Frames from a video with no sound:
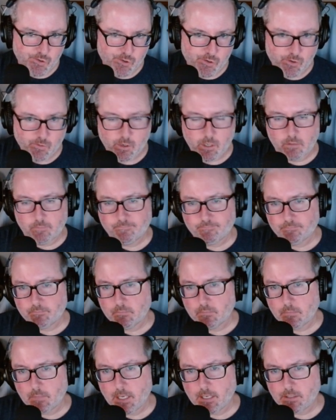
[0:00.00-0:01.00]
Well,
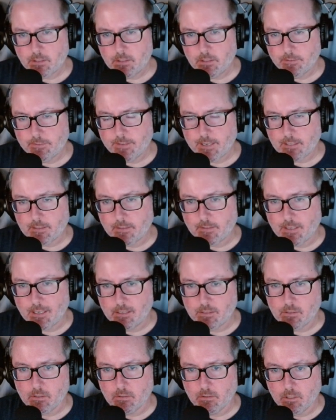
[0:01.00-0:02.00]
actually the fact that that
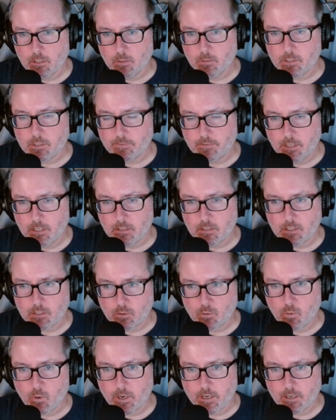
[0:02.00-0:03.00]
is a low is, is
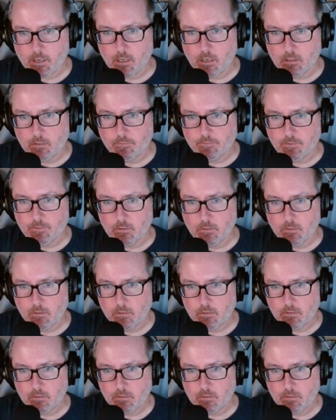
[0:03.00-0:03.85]
quite helpful.